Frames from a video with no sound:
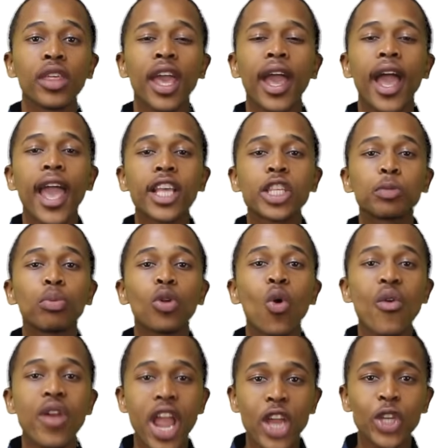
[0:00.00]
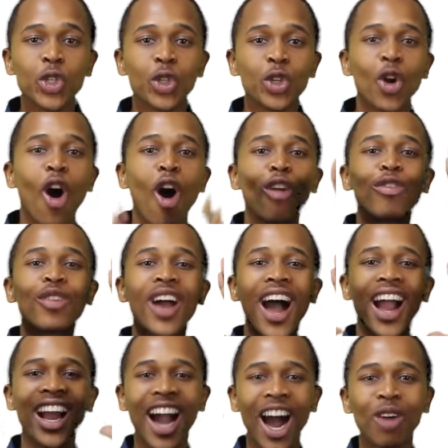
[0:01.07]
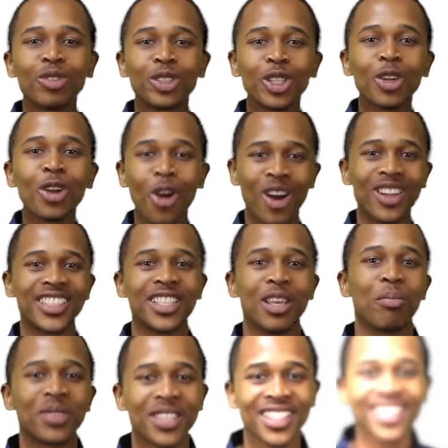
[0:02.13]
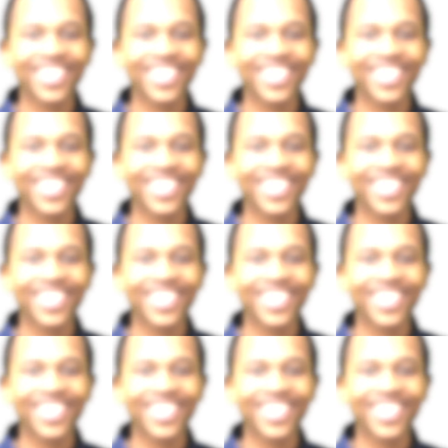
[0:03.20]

the exploration of accounting concepts.